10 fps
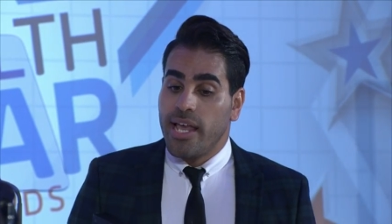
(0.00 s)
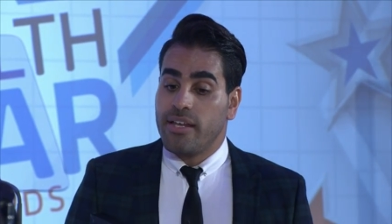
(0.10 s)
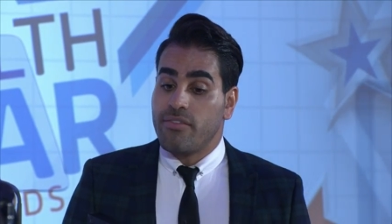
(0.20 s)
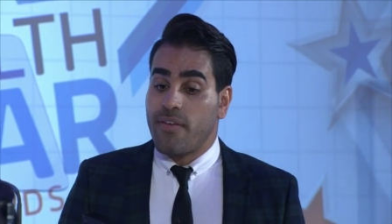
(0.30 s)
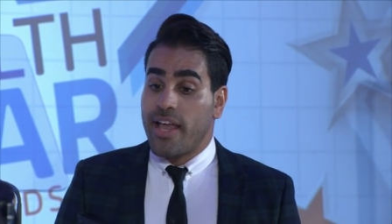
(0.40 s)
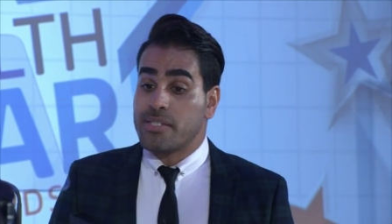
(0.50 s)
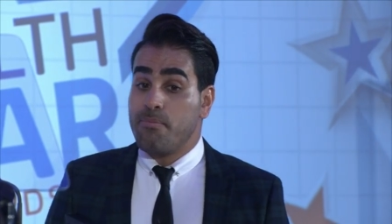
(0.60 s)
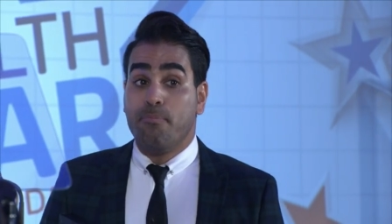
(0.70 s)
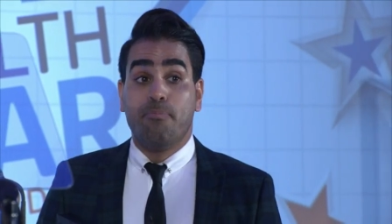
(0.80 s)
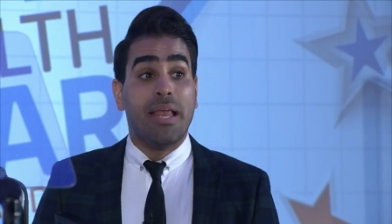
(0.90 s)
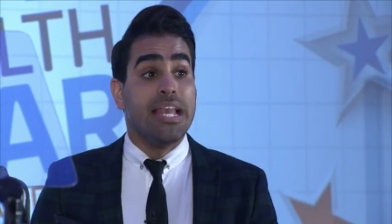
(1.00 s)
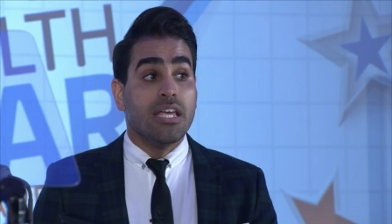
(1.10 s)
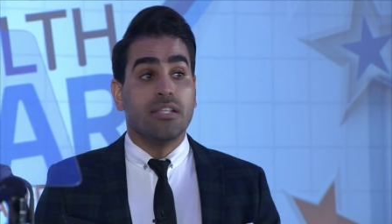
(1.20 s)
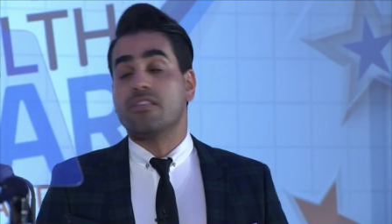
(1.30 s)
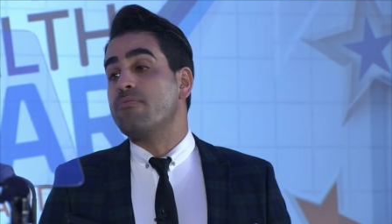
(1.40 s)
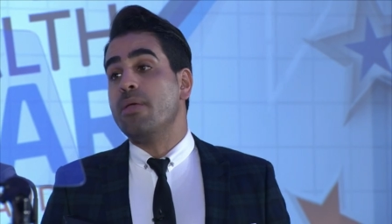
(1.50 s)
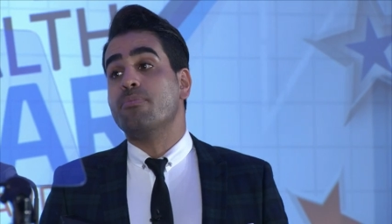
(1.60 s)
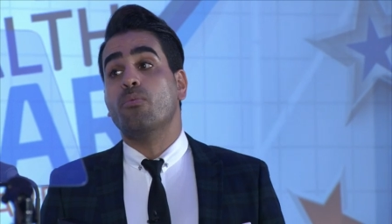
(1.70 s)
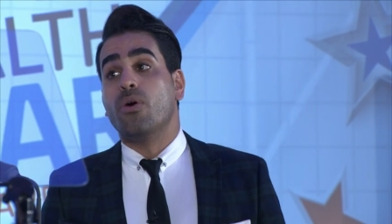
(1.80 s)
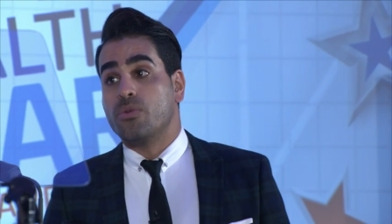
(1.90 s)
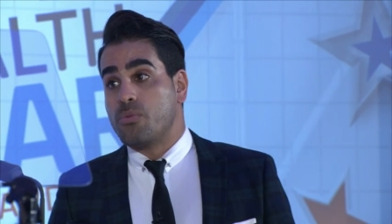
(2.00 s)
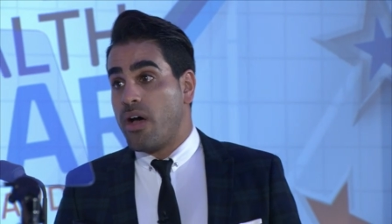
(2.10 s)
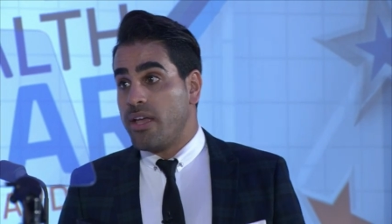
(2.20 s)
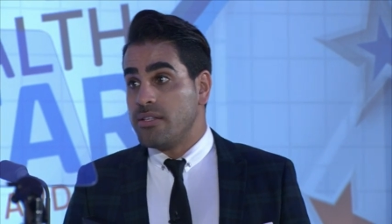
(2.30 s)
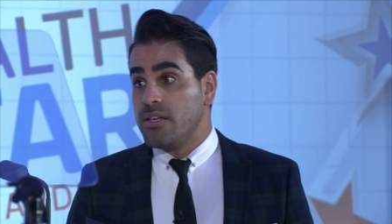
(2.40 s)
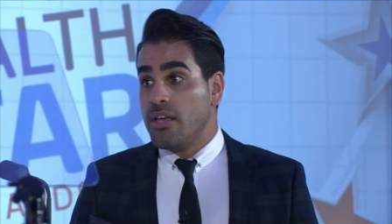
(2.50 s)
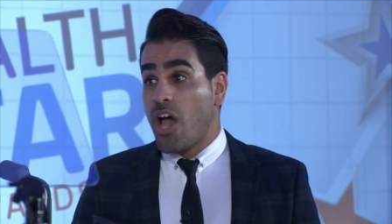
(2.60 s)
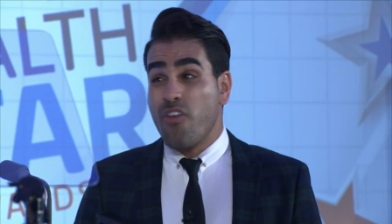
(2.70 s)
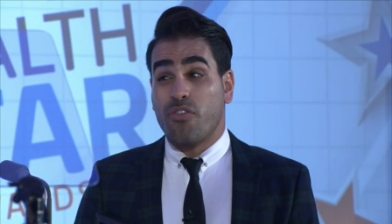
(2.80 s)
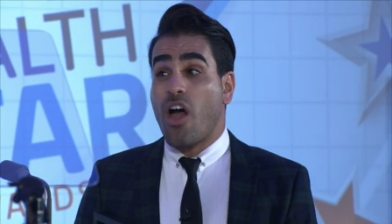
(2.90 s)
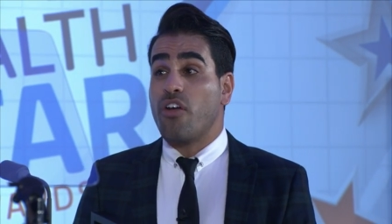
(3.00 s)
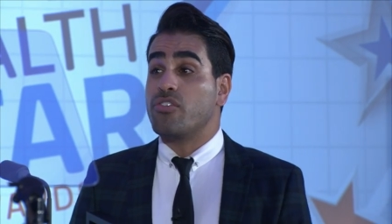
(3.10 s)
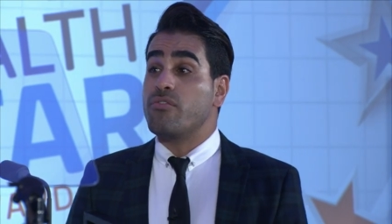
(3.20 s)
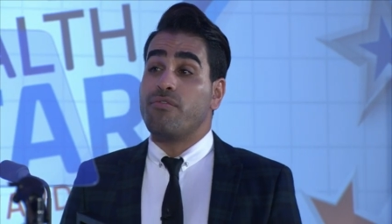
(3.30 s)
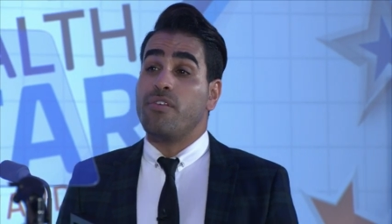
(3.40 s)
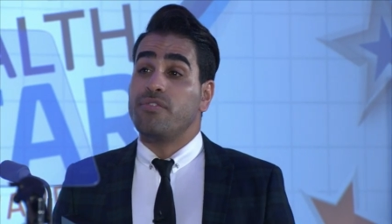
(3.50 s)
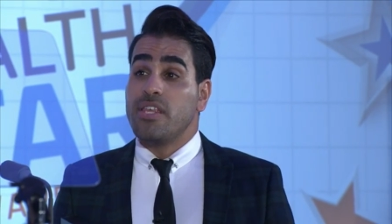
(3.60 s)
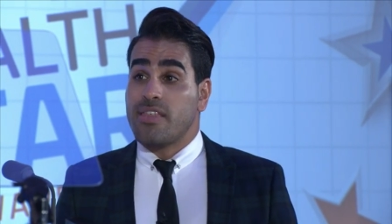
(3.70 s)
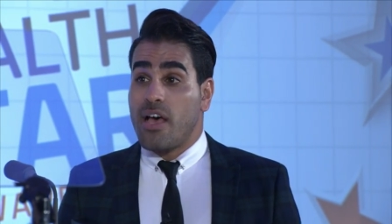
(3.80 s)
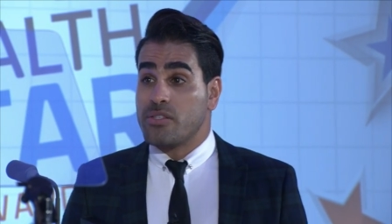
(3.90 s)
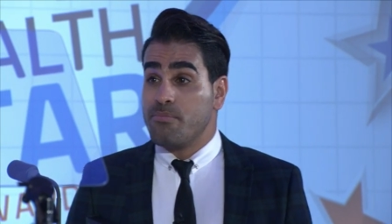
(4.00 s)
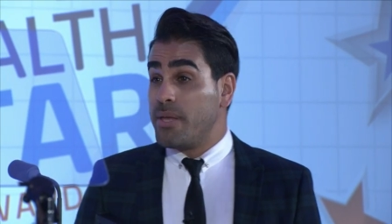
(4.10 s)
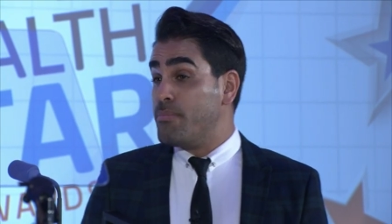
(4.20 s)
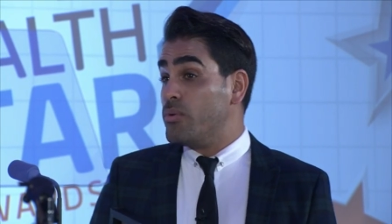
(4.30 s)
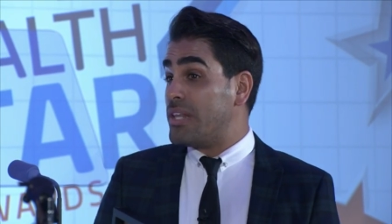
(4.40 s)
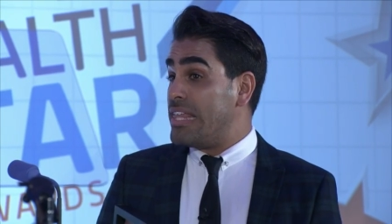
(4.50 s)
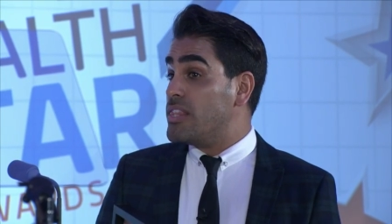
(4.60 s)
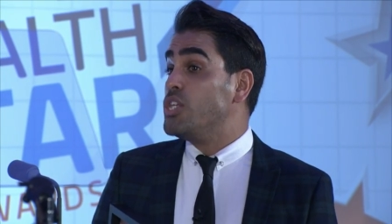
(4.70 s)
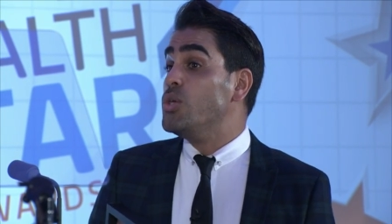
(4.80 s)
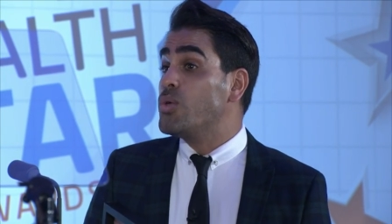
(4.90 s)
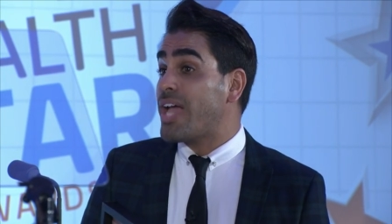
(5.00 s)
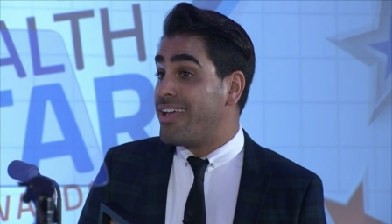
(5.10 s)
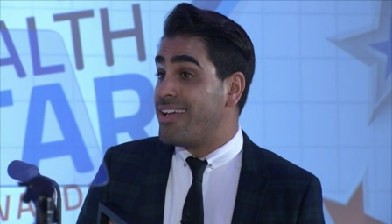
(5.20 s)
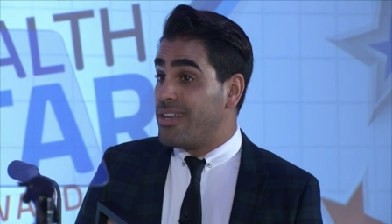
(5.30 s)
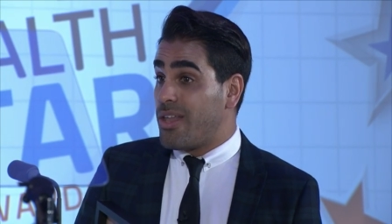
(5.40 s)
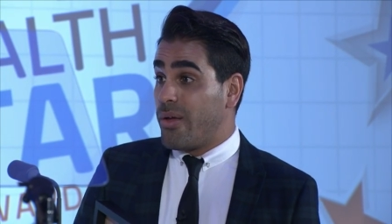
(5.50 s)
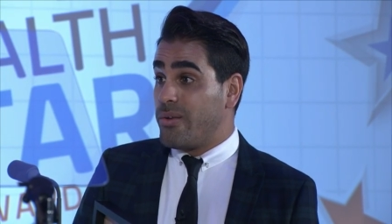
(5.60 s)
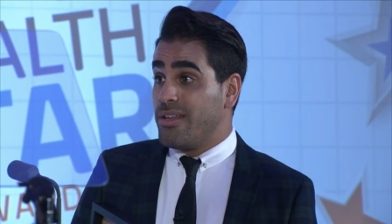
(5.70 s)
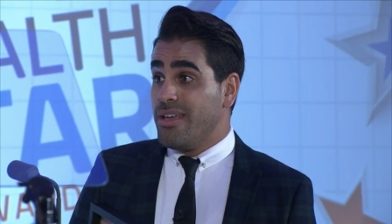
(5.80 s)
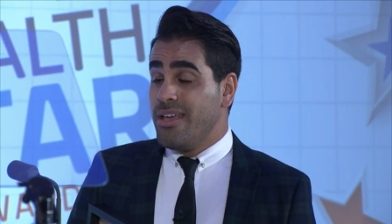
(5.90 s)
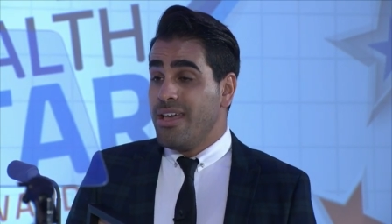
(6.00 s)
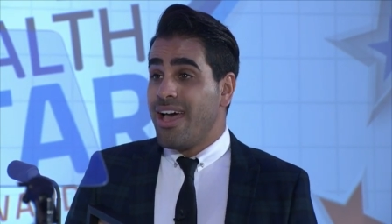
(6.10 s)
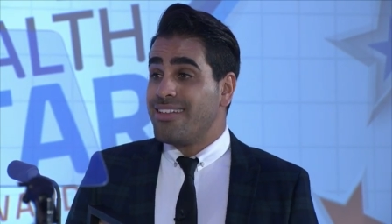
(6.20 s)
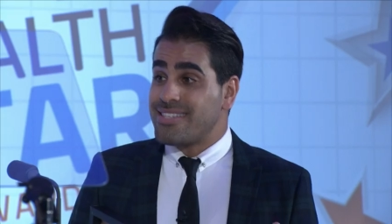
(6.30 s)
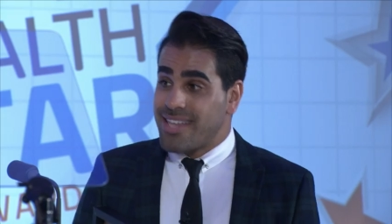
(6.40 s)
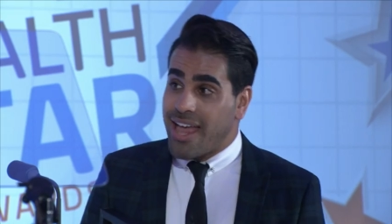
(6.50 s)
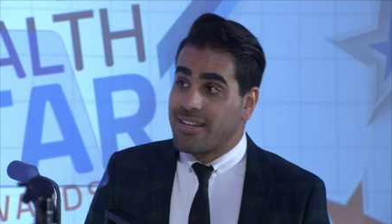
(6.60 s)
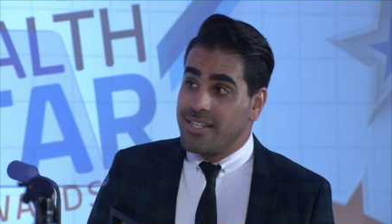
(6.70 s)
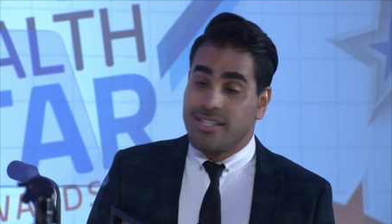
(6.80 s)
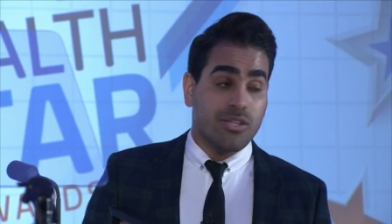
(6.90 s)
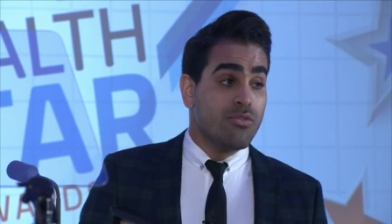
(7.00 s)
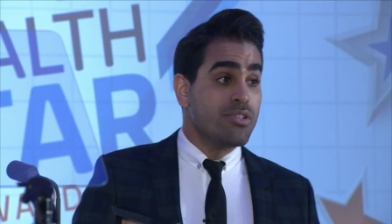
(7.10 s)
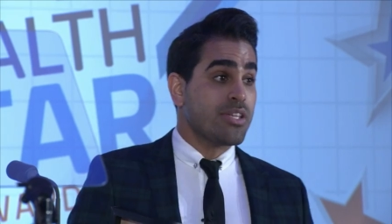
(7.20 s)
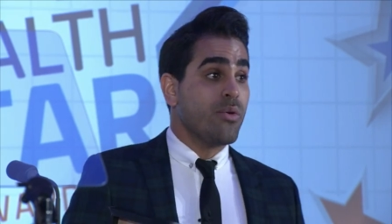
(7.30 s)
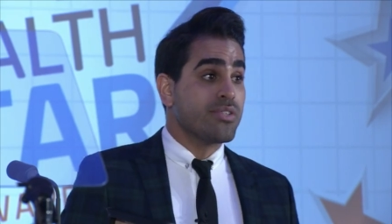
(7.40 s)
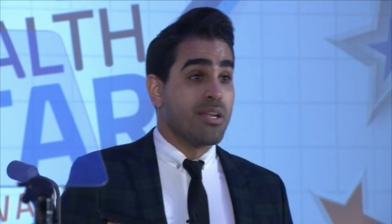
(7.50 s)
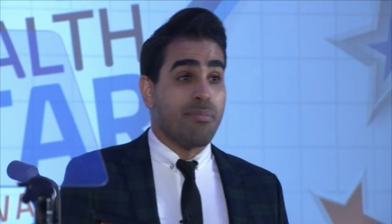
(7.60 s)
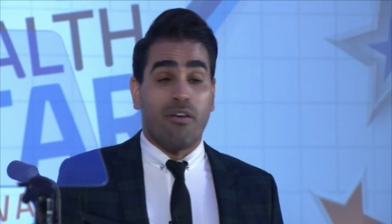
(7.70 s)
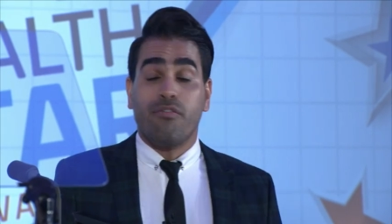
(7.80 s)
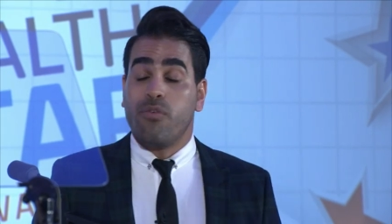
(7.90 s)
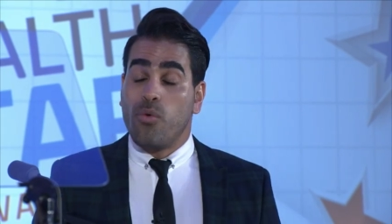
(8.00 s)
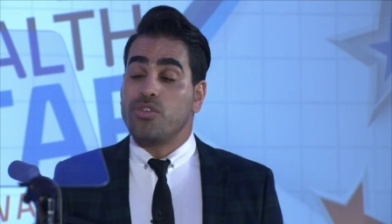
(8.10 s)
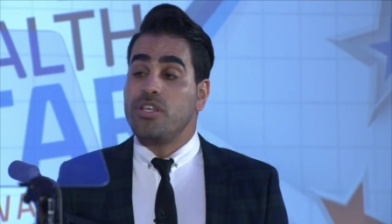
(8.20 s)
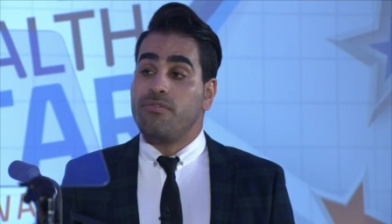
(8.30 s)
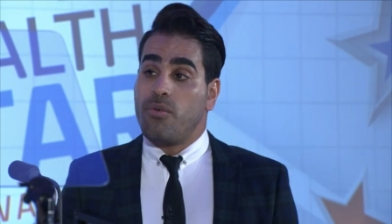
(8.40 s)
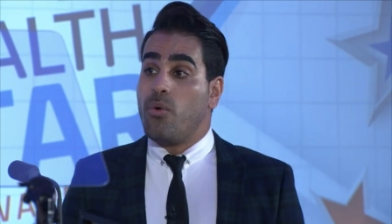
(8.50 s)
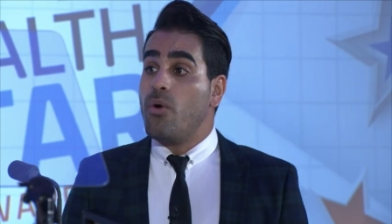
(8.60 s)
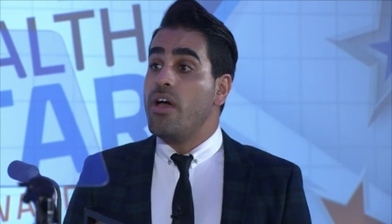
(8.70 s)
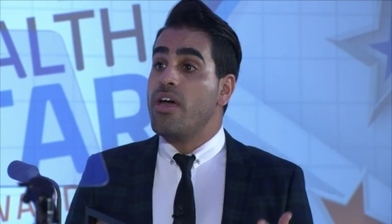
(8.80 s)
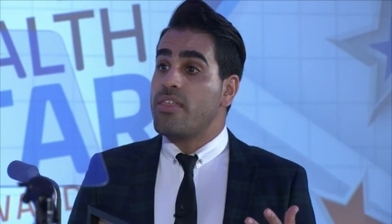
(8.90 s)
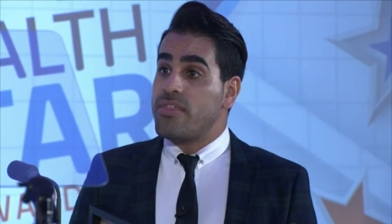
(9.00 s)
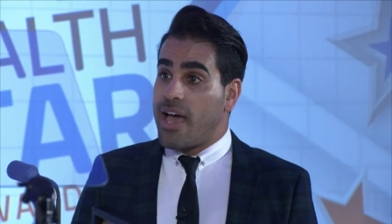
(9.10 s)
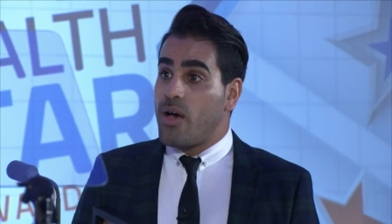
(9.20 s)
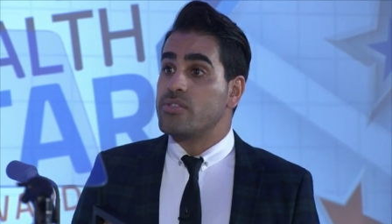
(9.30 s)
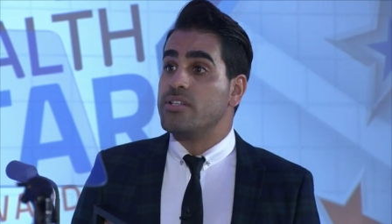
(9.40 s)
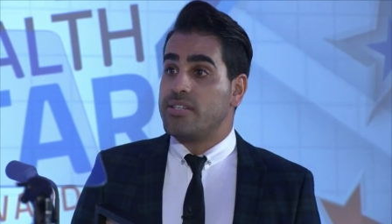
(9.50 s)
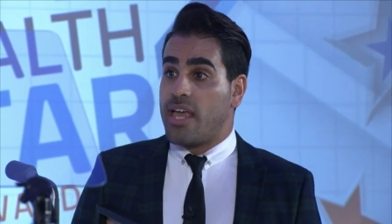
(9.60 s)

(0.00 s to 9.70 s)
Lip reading: it affects billions of people worldwide, over 150,000 people in the UK alone, and sadly still results in about 44,000